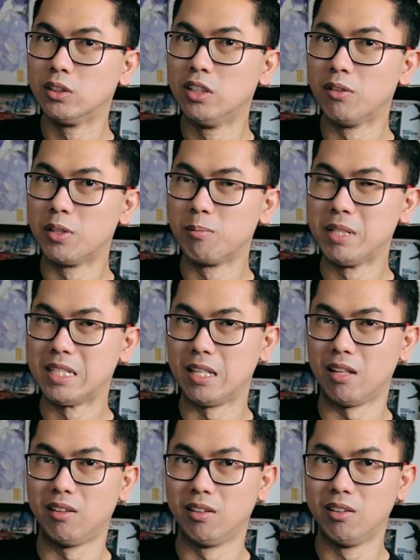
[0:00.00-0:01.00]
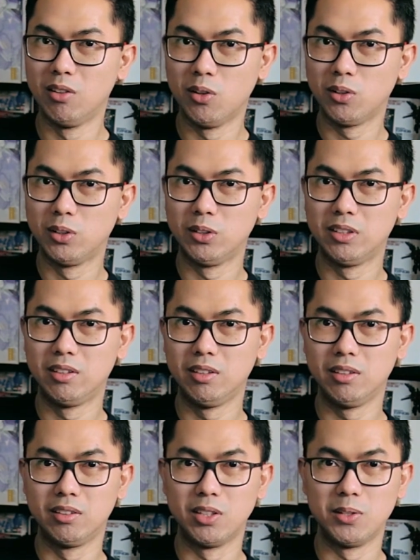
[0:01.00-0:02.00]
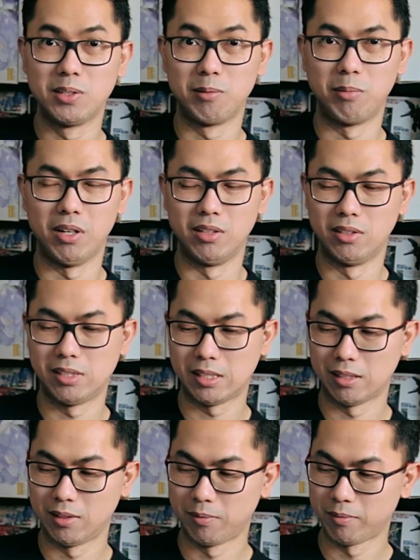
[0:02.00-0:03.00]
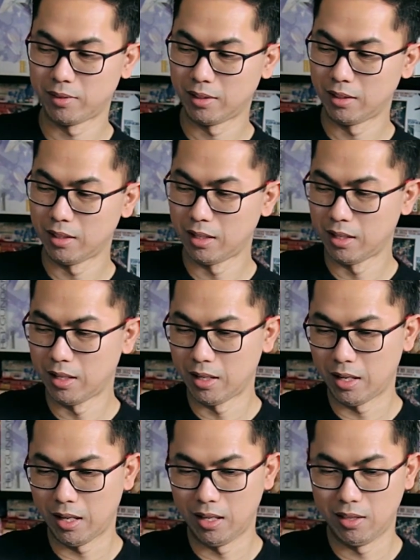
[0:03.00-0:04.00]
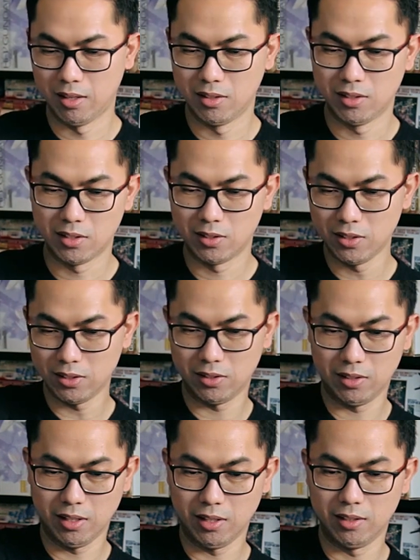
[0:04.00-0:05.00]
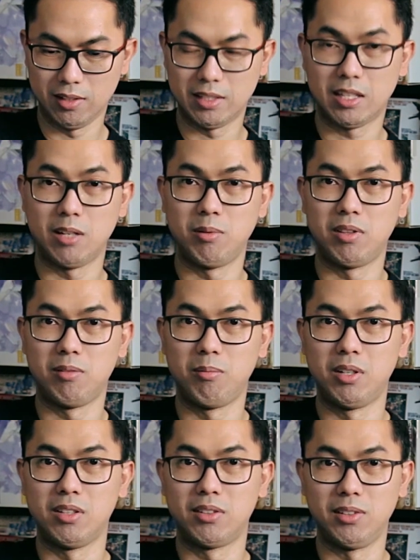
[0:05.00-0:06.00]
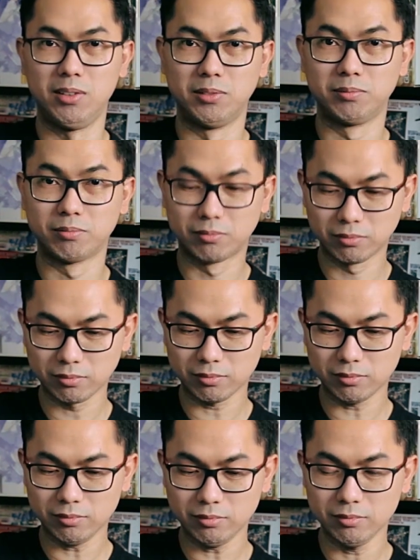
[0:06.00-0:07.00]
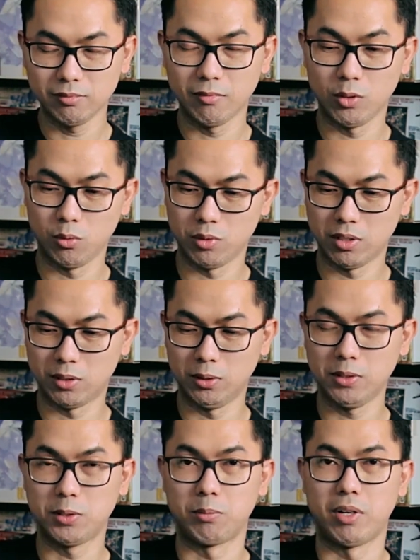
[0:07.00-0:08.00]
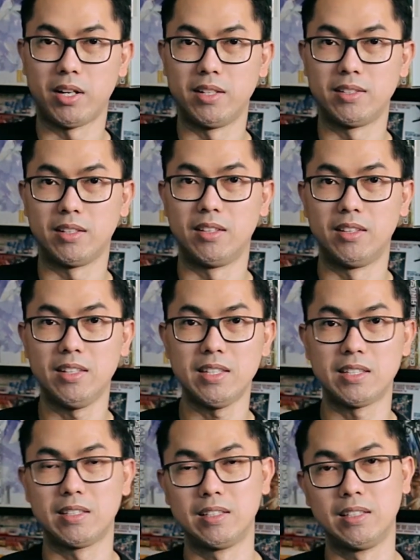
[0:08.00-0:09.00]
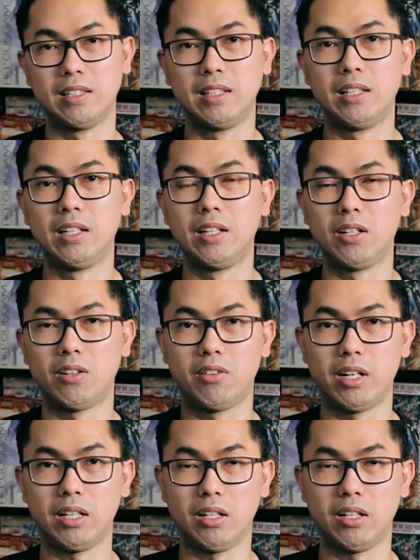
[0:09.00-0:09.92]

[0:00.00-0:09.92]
Never be said that no good deed goes unpunished. And then just yesterday, this came in the mail too. It was a total surprise, and this right